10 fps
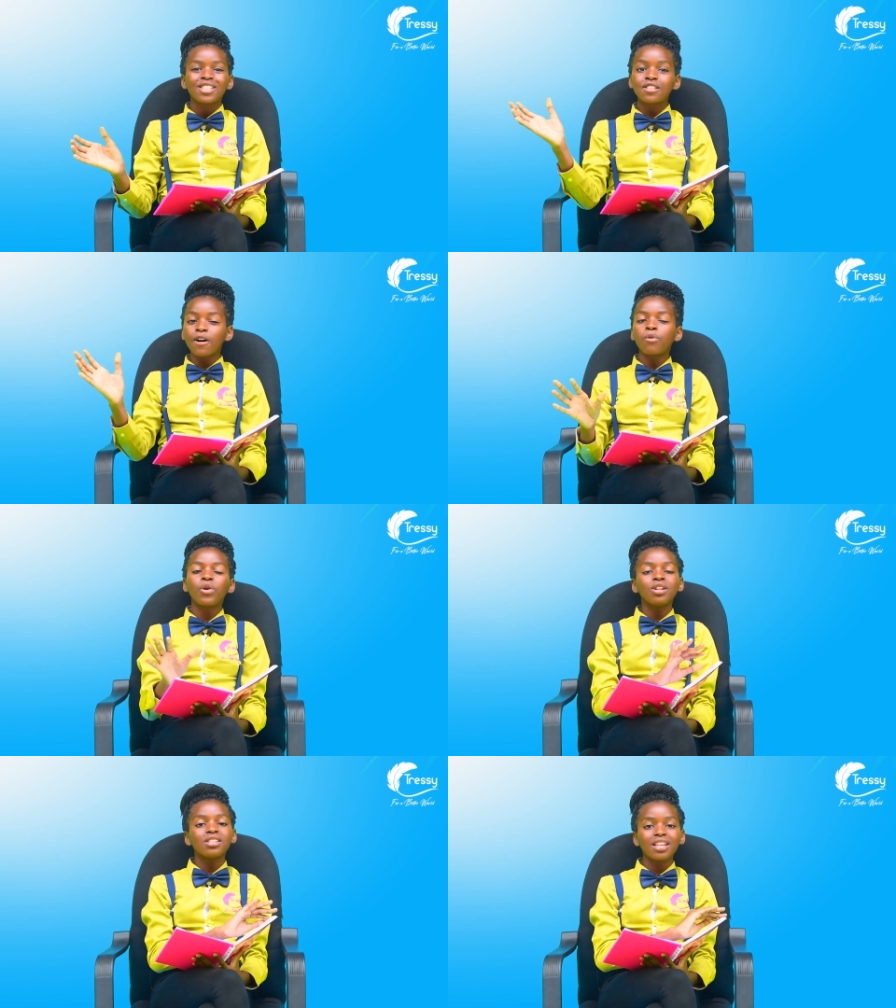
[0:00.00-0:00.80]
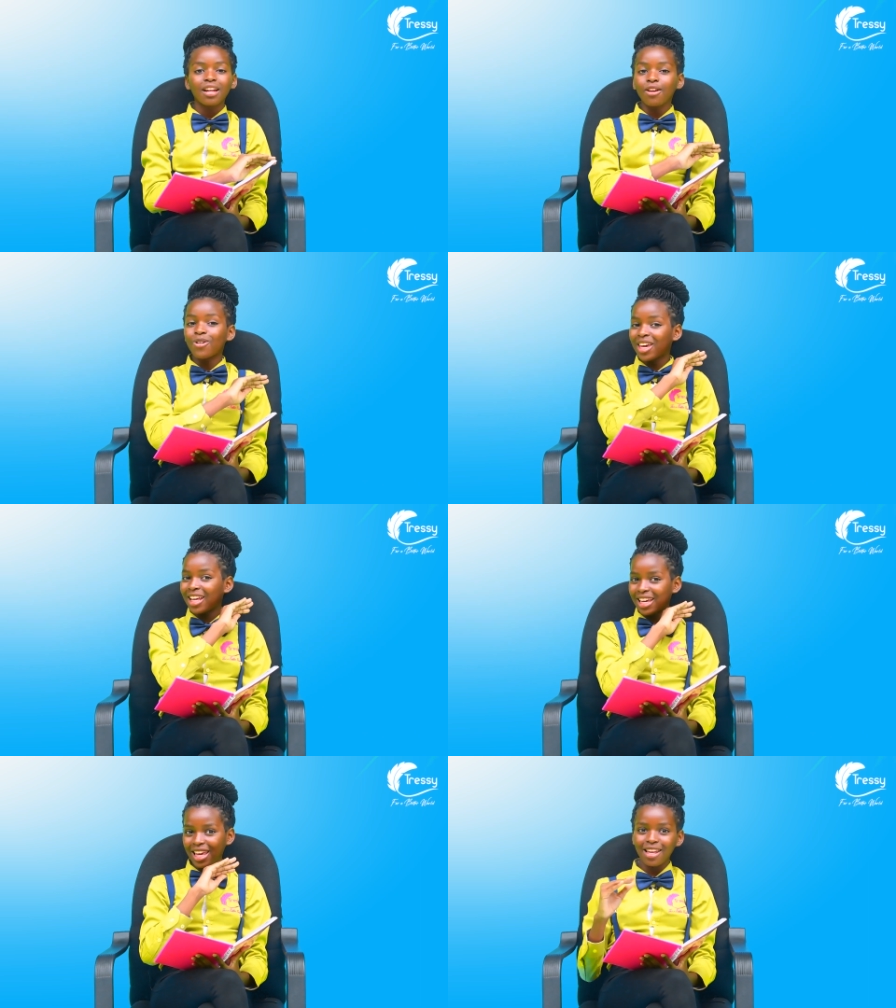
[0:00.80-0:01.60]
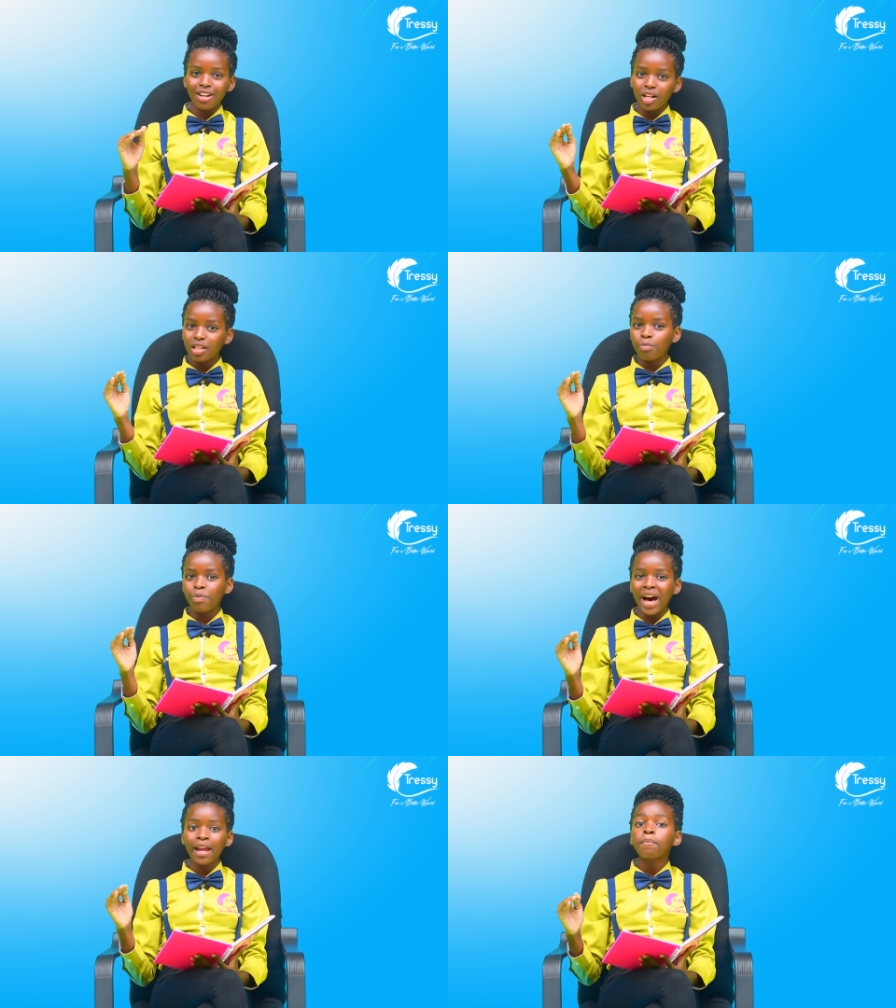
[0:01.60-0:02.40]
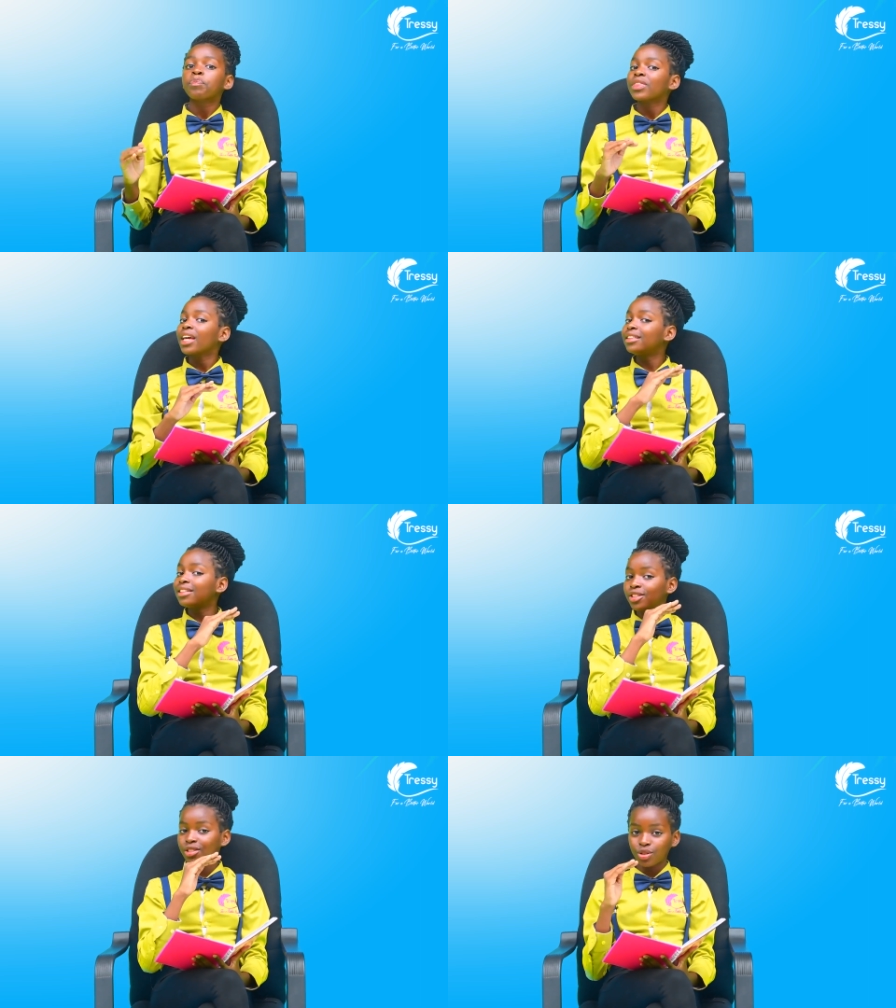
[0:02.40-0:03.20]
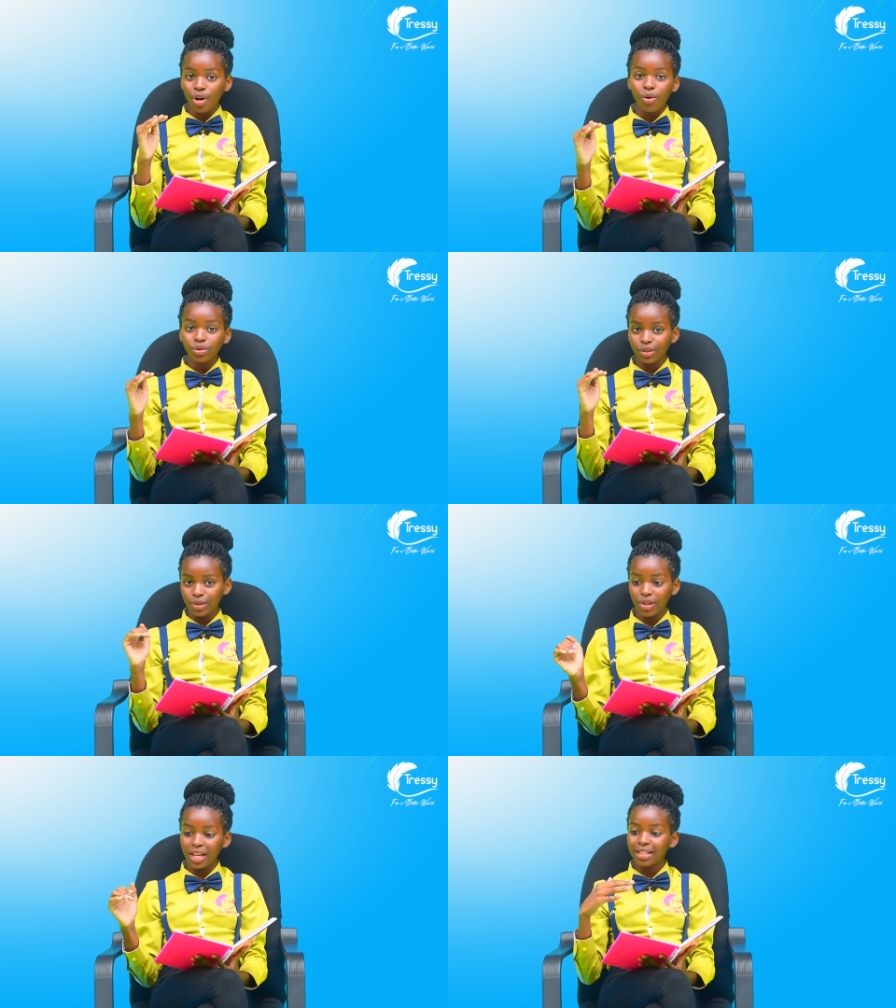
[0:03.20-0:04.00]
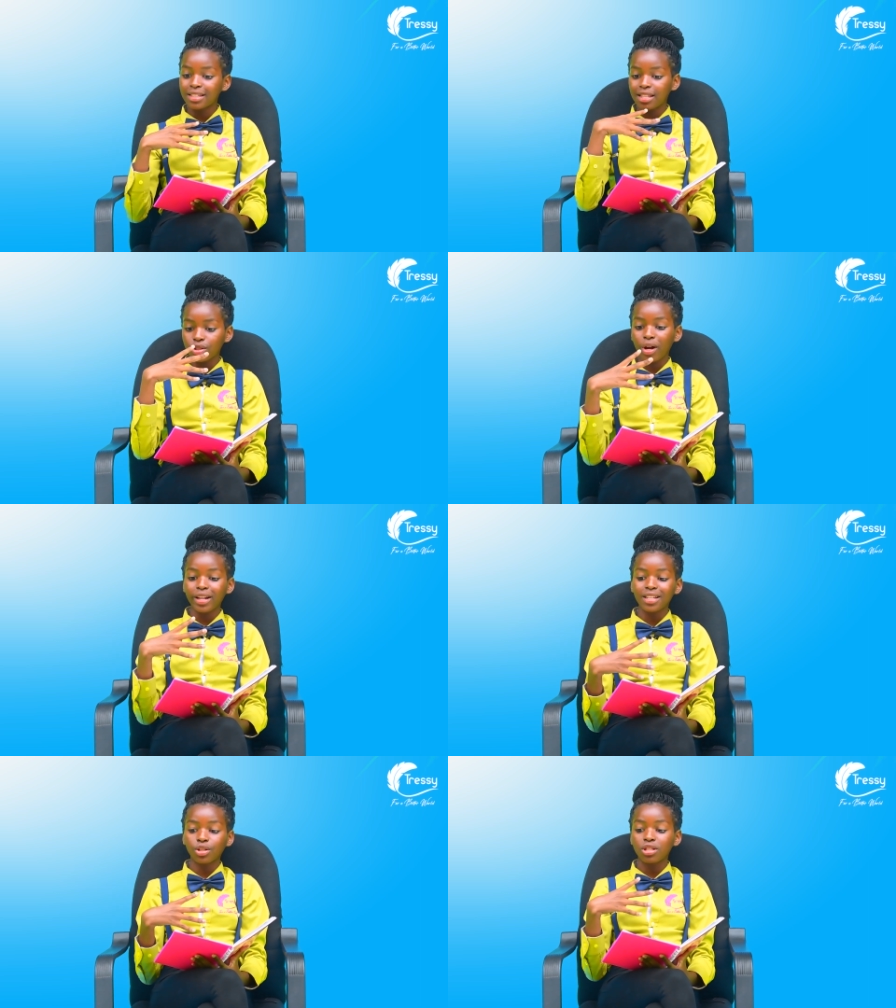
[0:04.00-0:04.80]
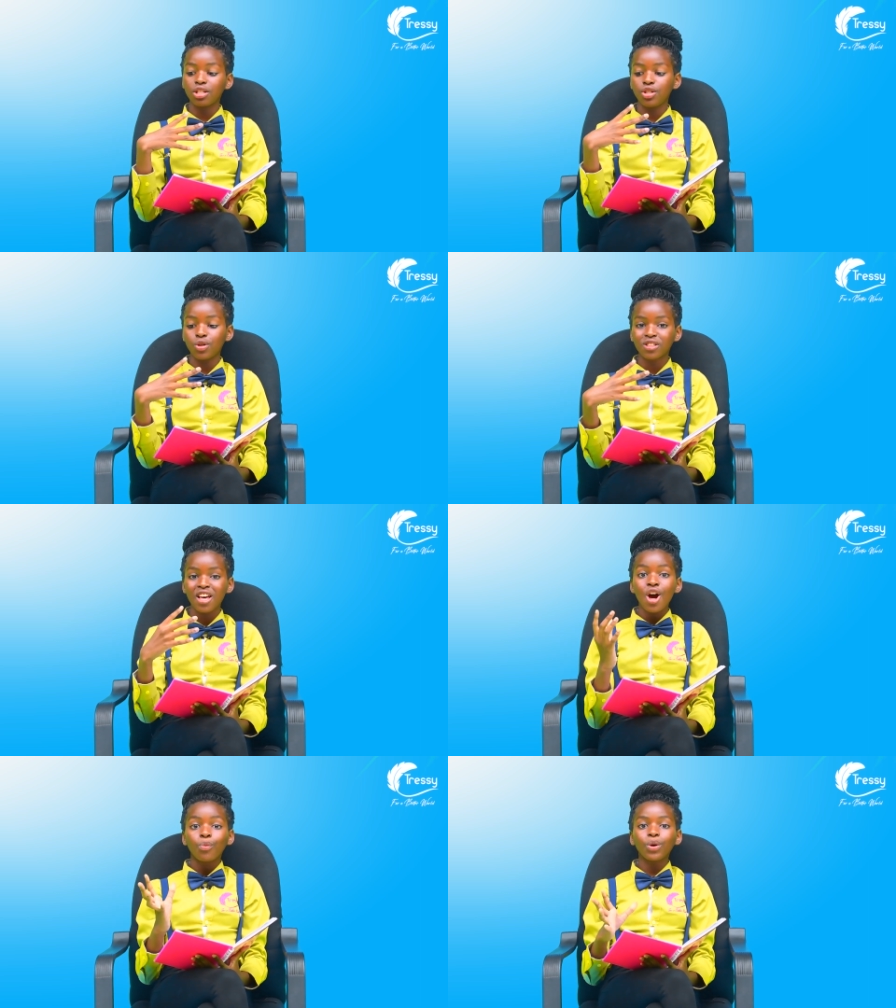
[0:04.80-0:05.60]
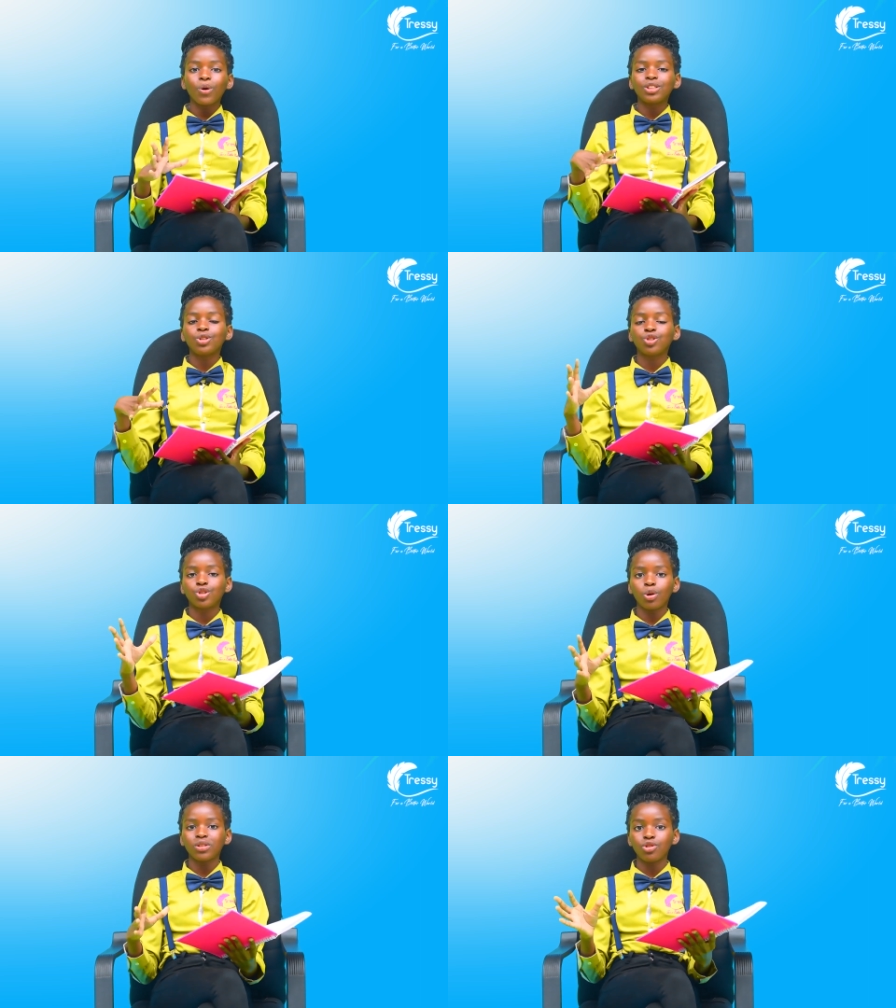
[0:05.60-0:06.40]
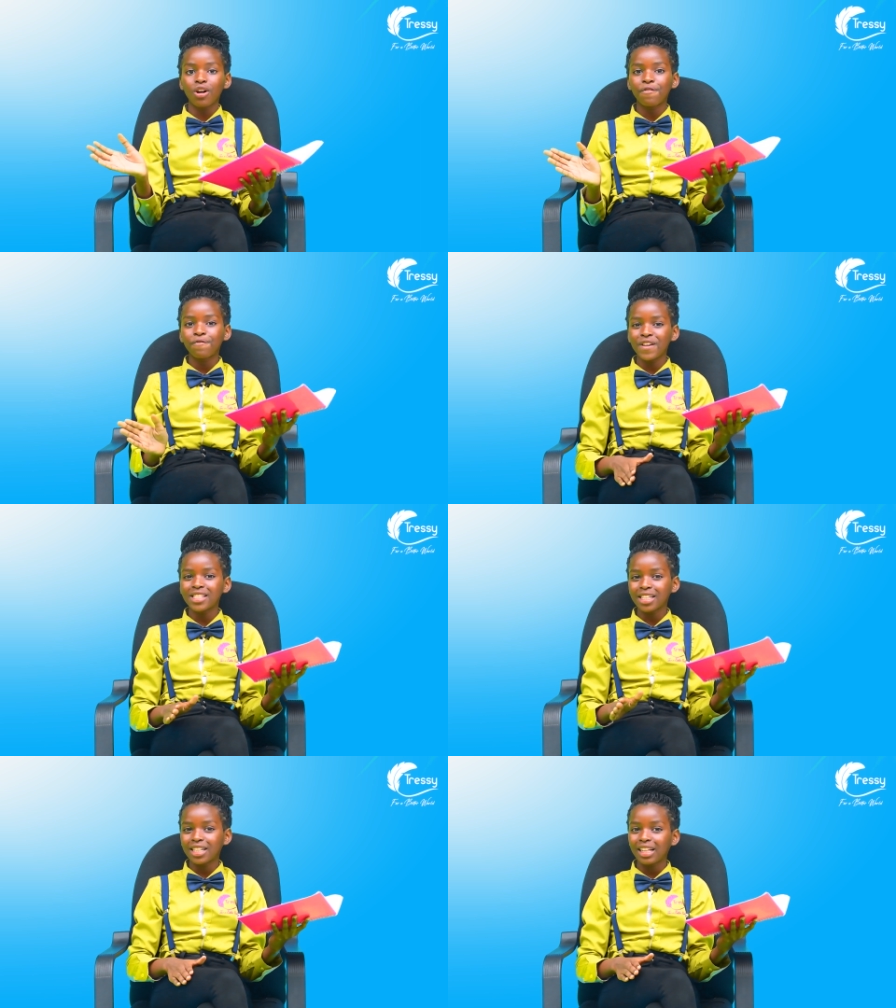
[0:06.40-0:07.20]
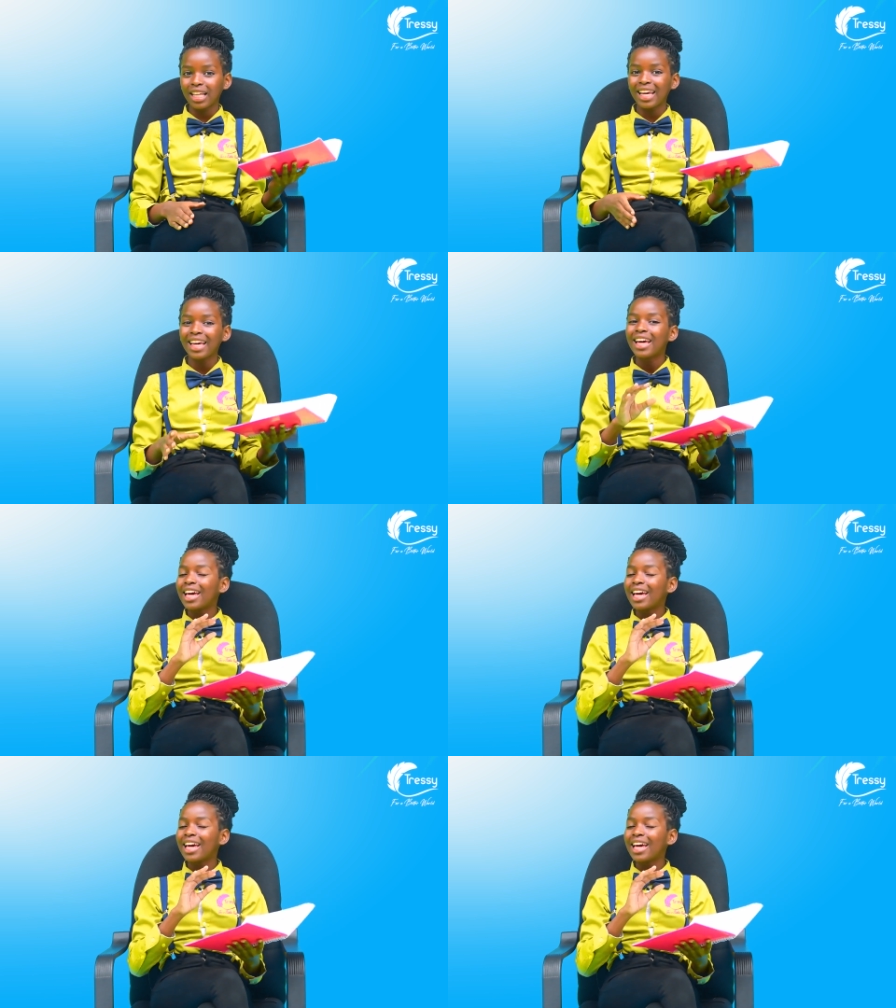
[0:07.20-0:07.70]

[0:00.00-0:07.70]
So when you say that you can eat another bite, it is shown to, it is, this one is actually used when you want to show that you are physically